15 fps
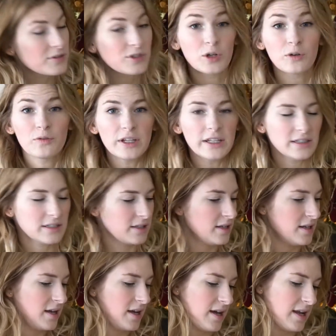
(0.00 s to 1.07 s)
snowflakes.
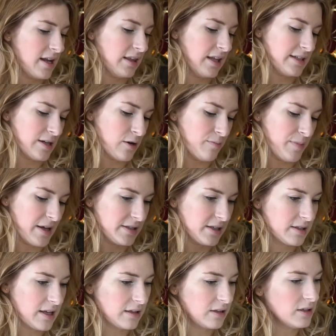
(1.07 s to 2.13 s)
I liked how basic
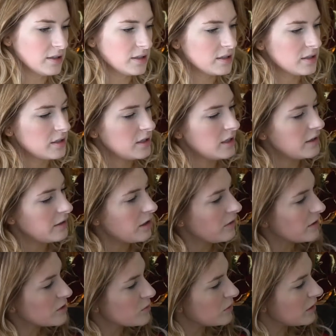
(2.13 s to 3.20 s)
that looked. Then on
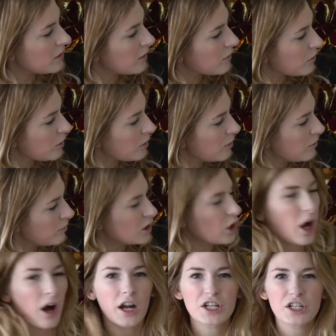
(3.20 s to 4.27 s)
this one, another
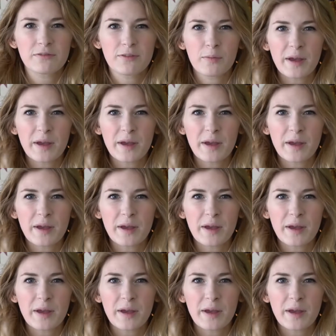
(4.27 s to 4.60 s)
collage of a